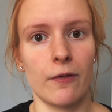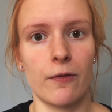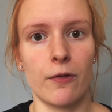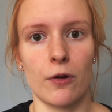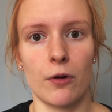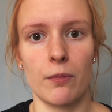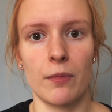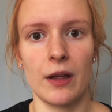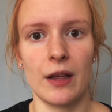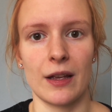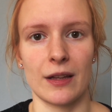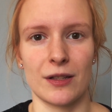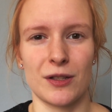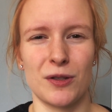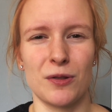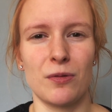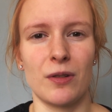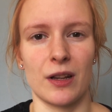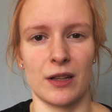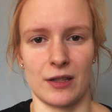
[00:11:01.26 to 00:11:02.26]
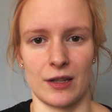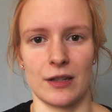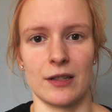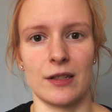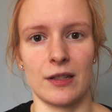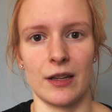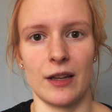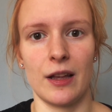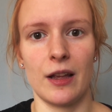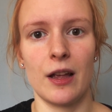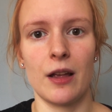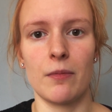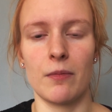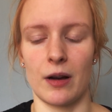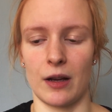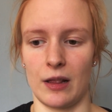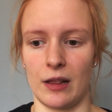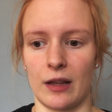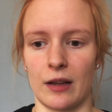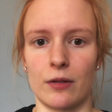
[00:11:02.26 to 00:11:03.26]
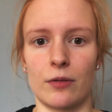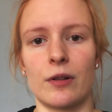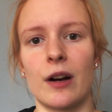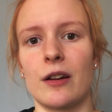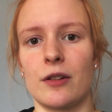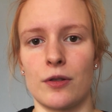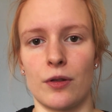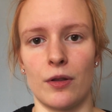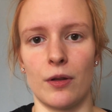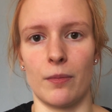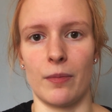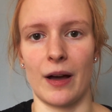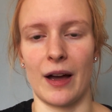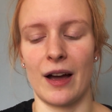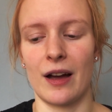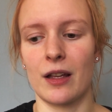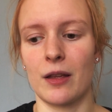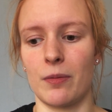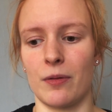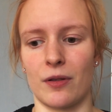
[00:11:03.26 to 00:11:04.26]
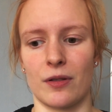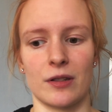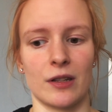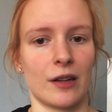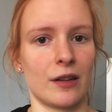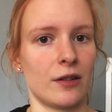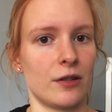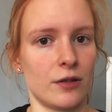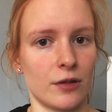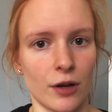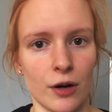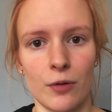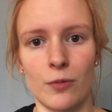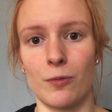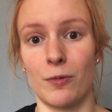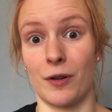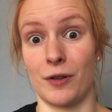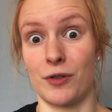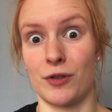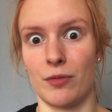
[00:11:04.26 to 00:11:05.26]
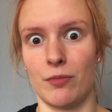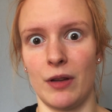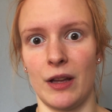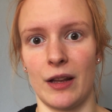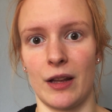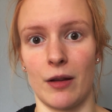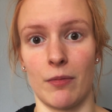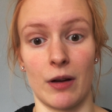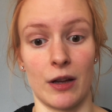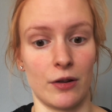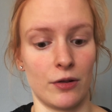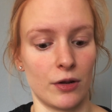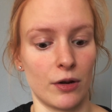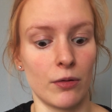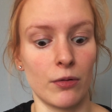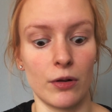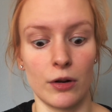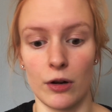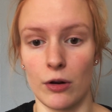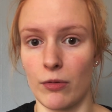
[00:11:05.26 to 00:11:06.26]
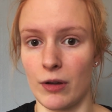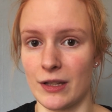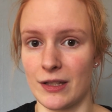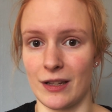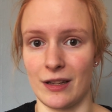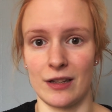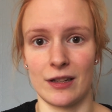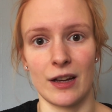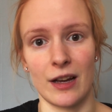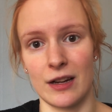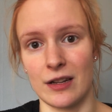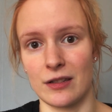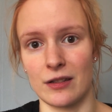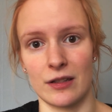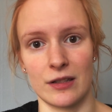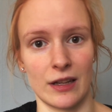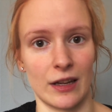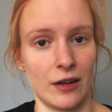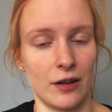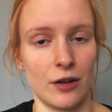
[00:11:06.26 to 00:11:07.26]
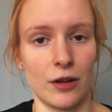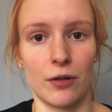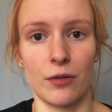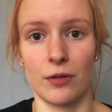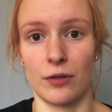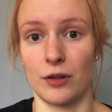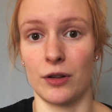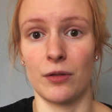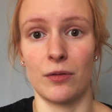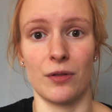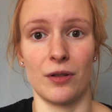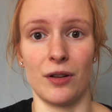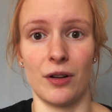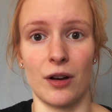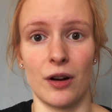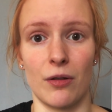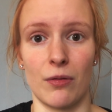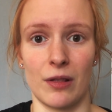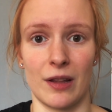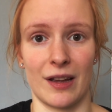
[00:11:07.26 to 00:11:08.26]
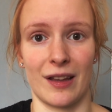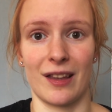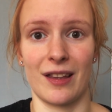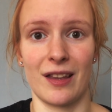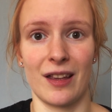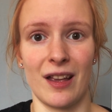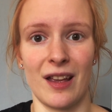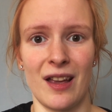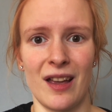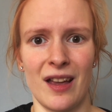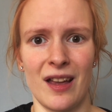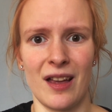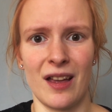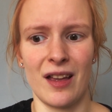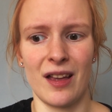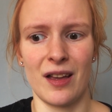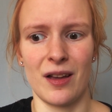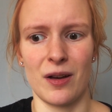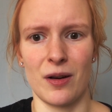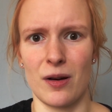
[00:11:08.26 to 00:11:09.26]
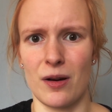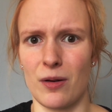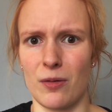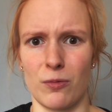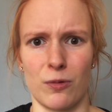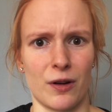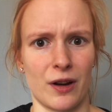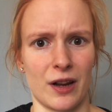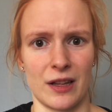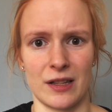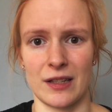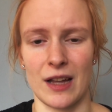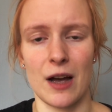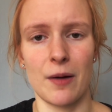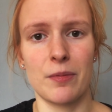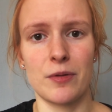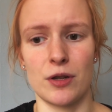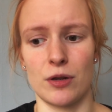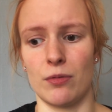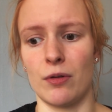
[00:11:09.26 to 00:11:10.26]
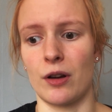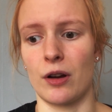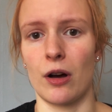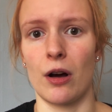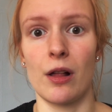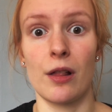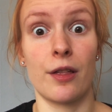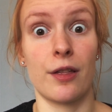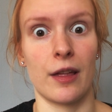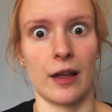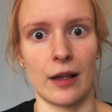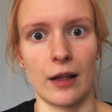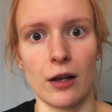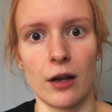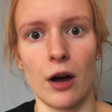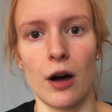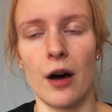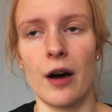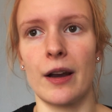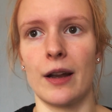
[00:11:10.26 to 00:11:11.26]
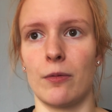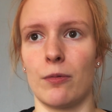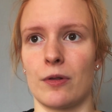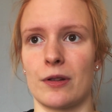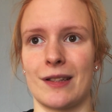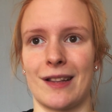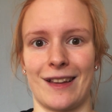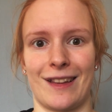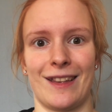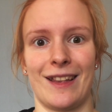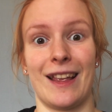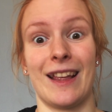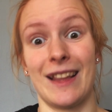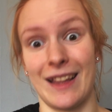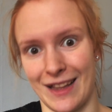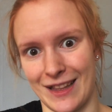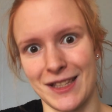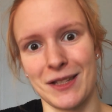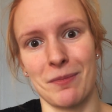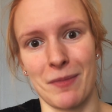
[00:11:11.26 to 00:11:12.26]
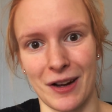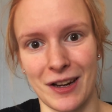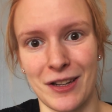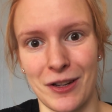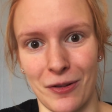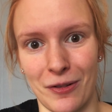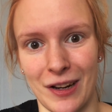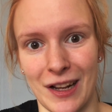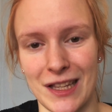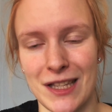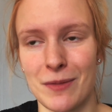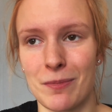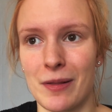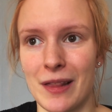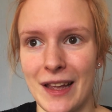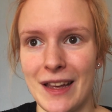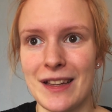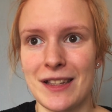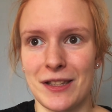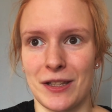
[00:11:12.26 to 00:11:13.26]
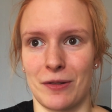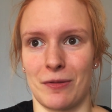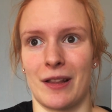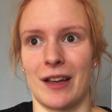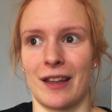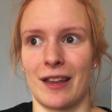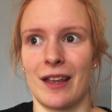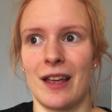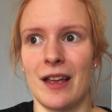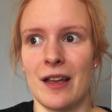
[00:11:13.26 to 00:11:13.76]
for me. As soon as I see him, I like run to the back because I don't want to meet him. I don't know his intentions. I don't know like what he's up to at all. Thank God it was like, it's a McDonald's place, so like